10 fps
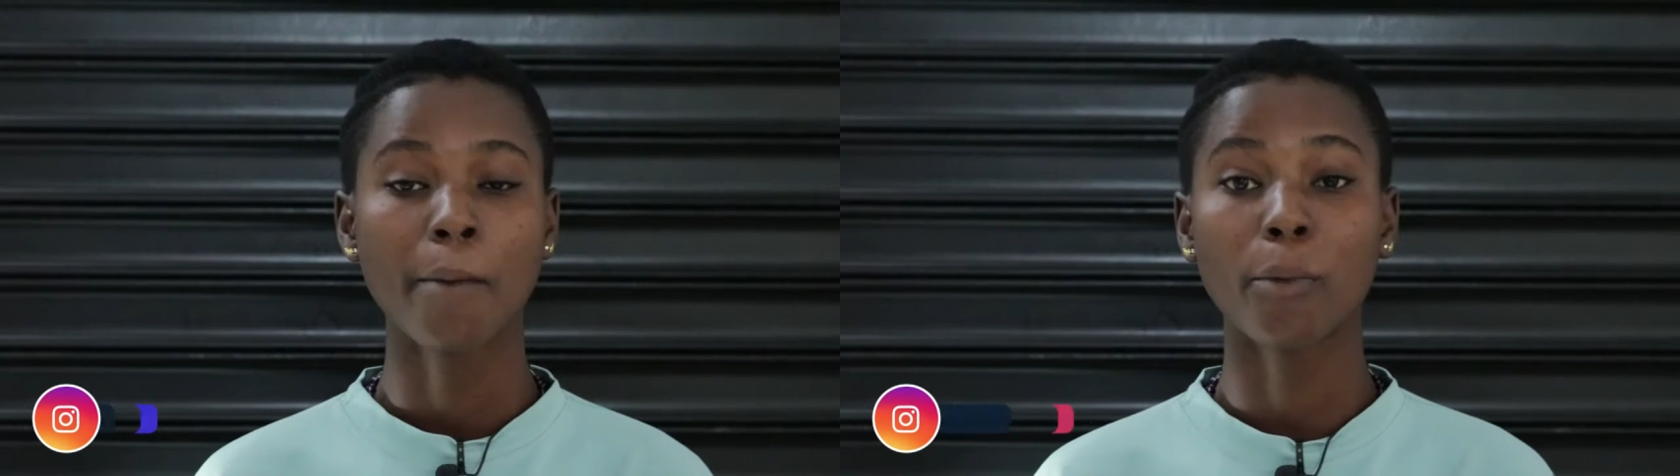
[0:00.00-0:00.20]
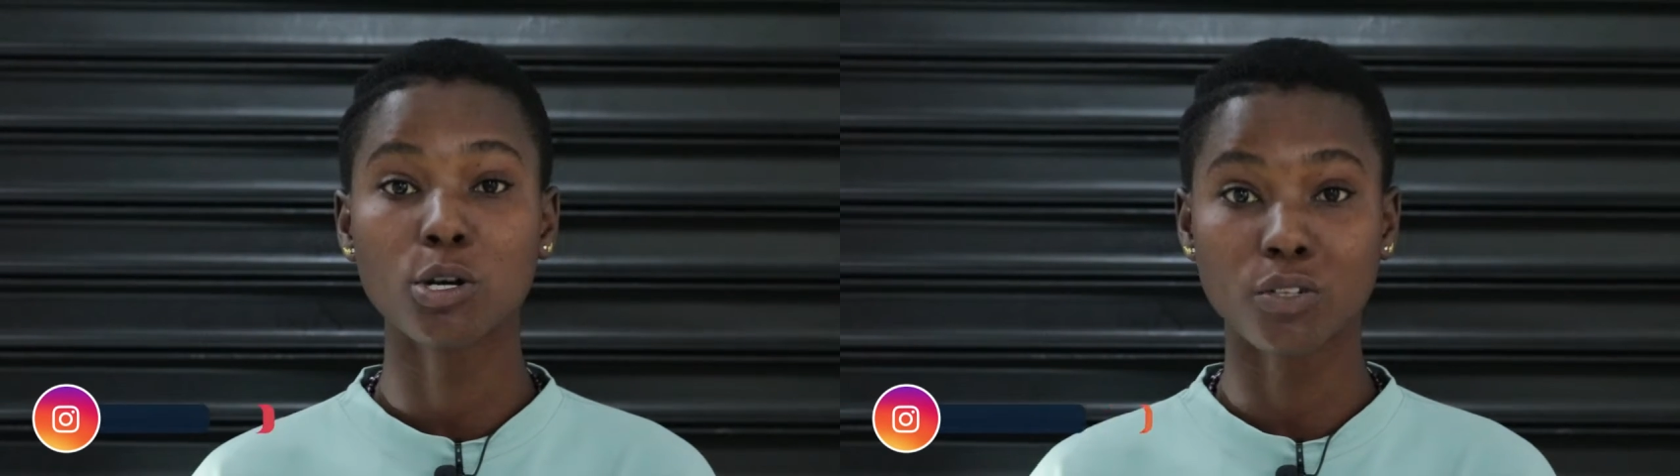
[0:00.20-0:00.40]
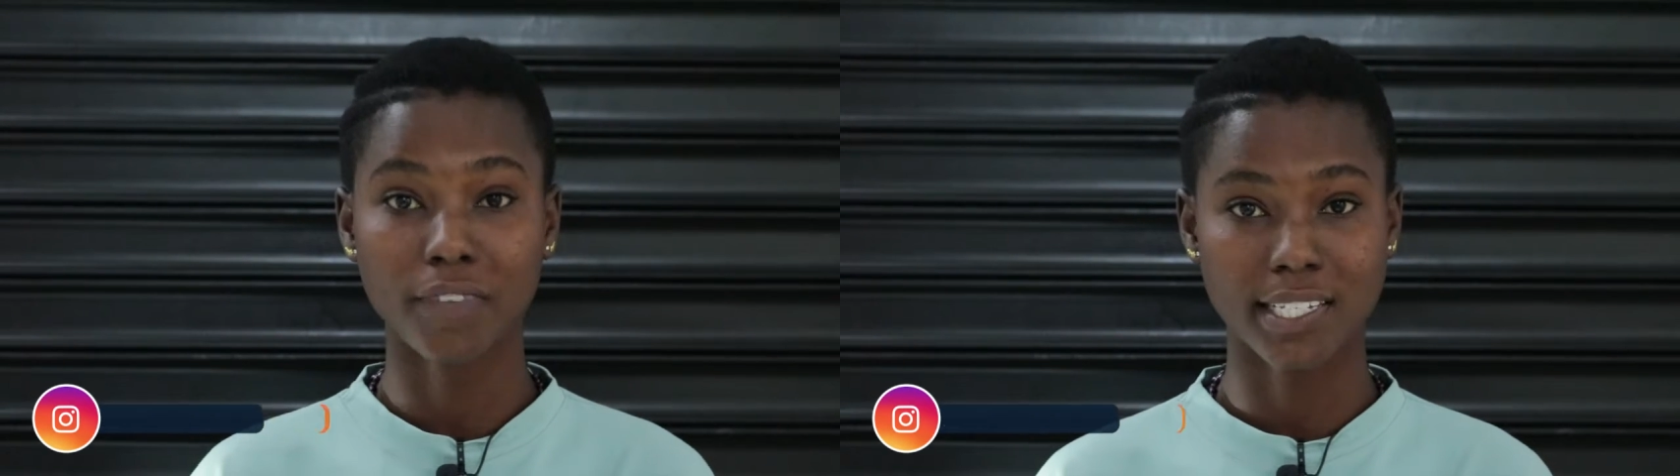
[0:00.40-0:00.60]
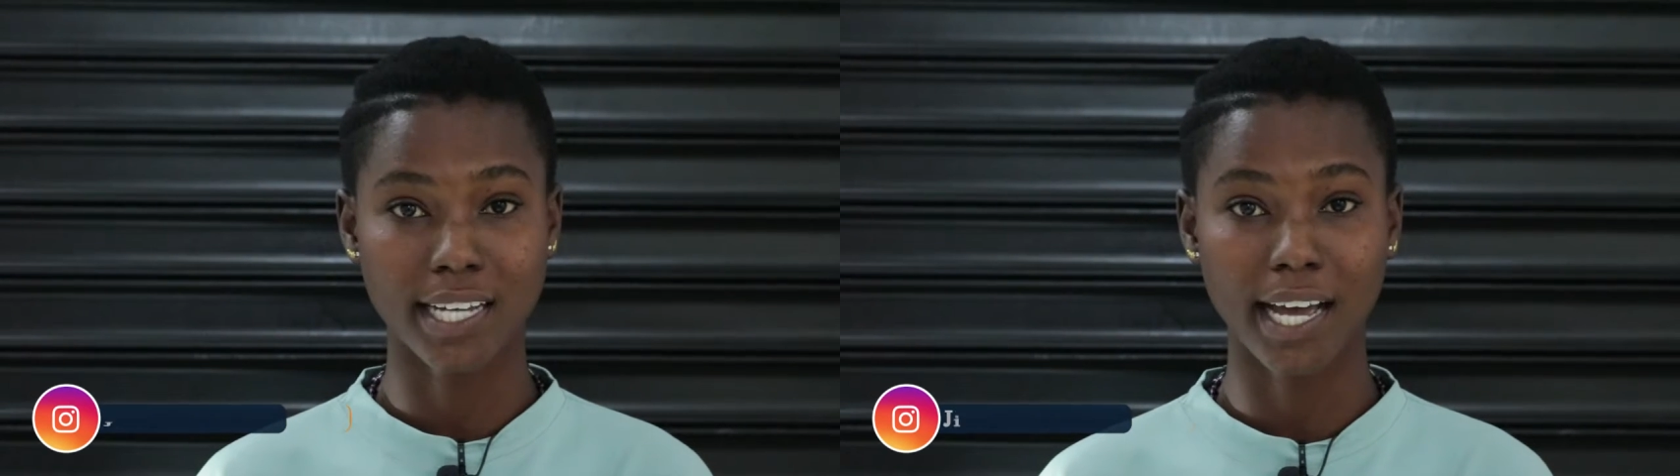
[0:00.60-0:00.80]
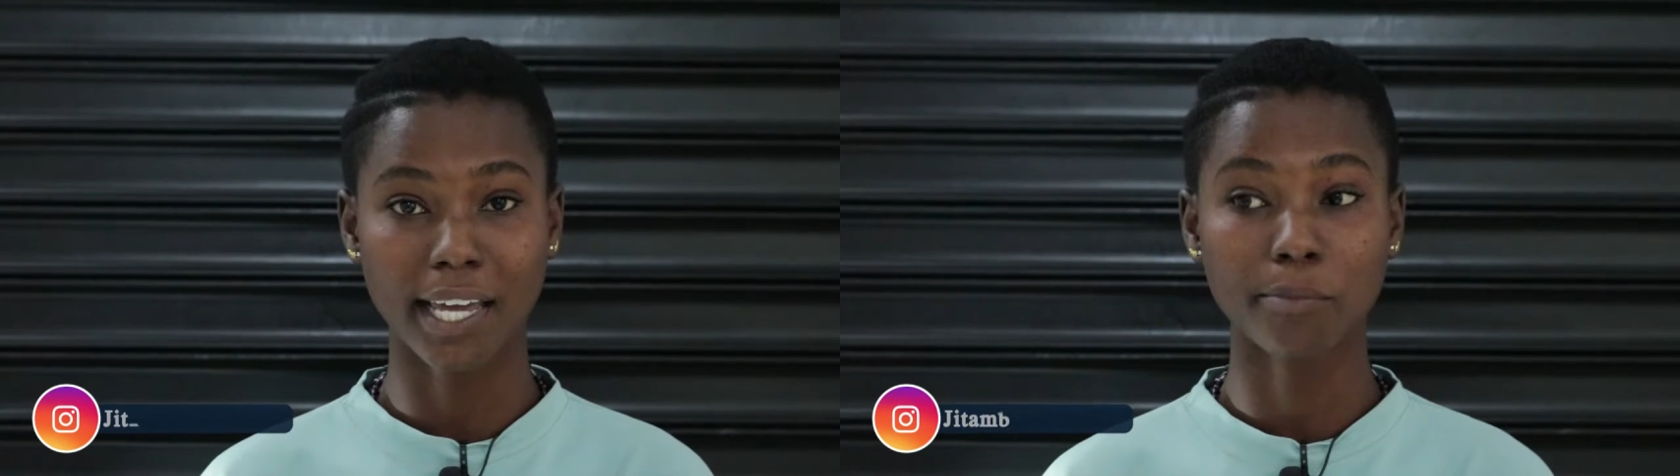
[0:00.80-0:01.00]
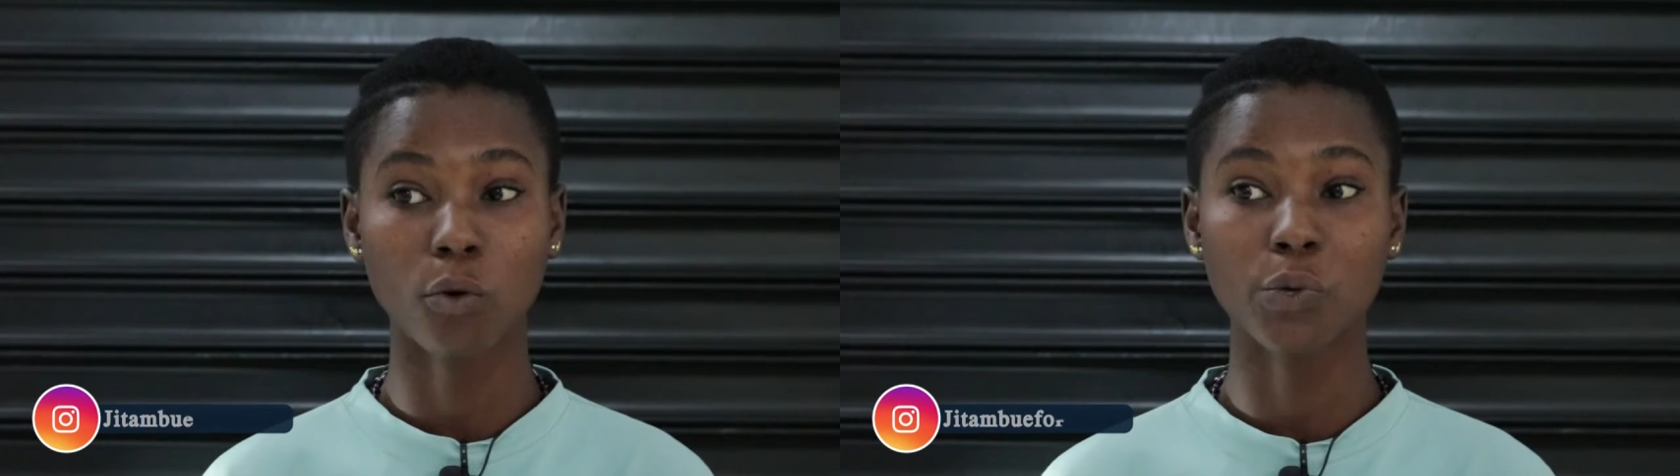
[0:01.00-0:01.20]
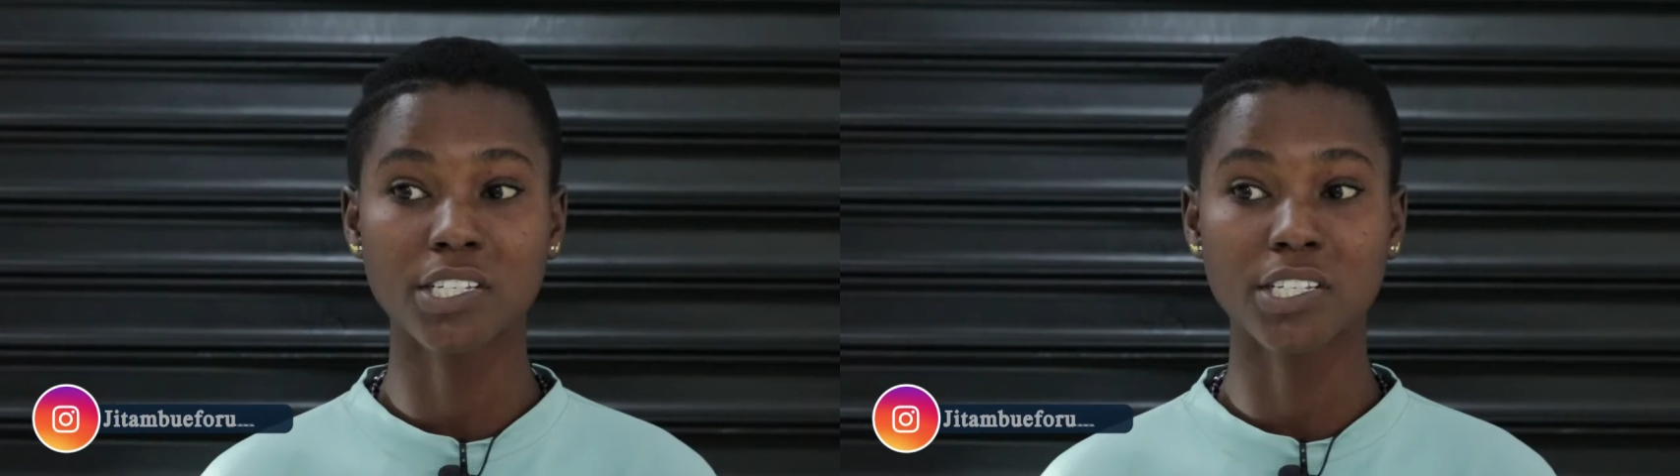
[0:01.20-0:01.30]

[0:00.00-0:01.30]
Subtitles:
Most of the time, we